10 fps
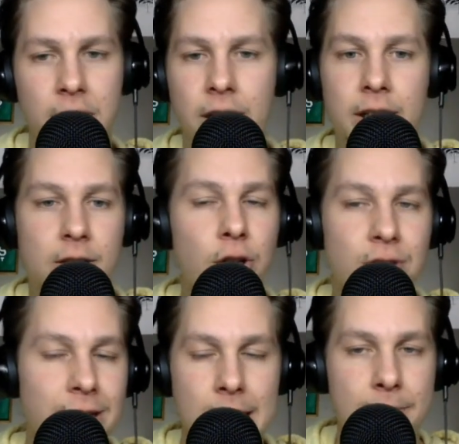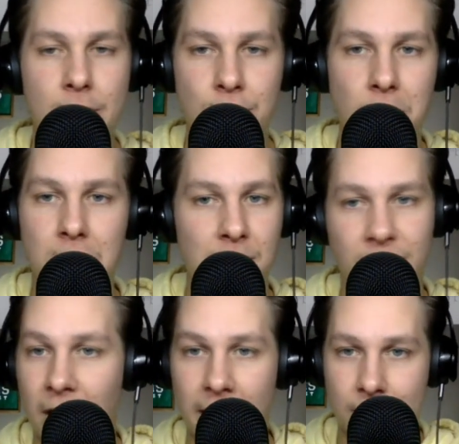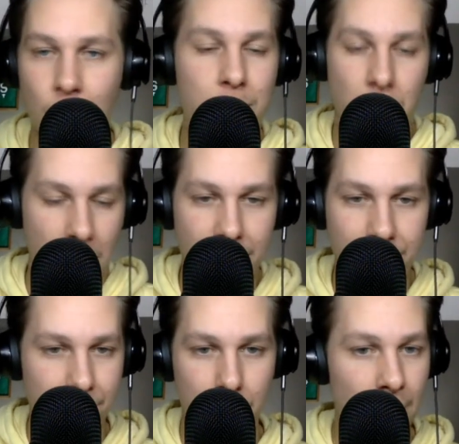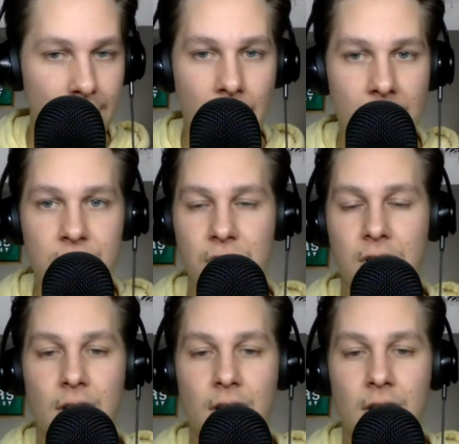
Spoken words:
It looks like Demko is going to be fine and he'll be ready for the playoffs.